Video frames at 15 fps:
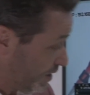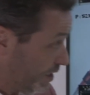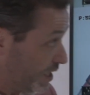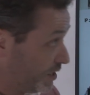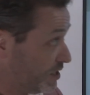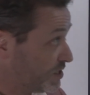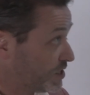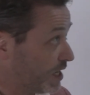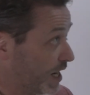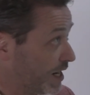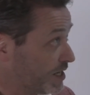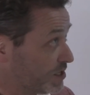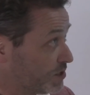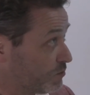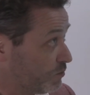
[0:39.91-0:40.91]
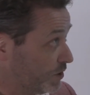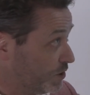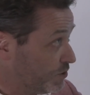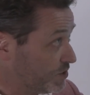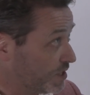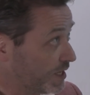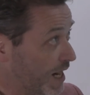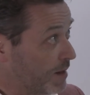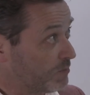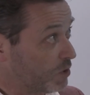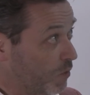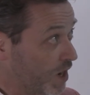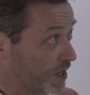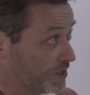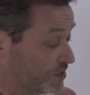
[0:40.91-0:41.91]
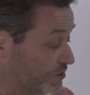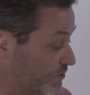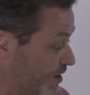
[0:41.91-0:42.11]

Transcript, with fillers: In this case, we're using camera one as the